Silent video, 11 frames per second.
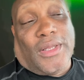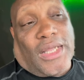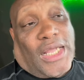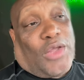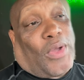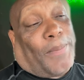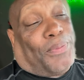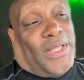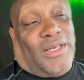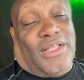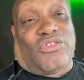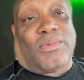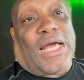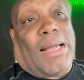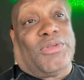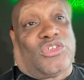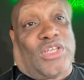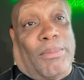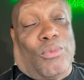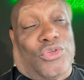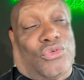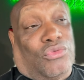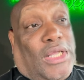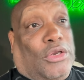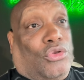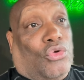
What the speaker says: Anyway, please leave some comments. Tell me what you think.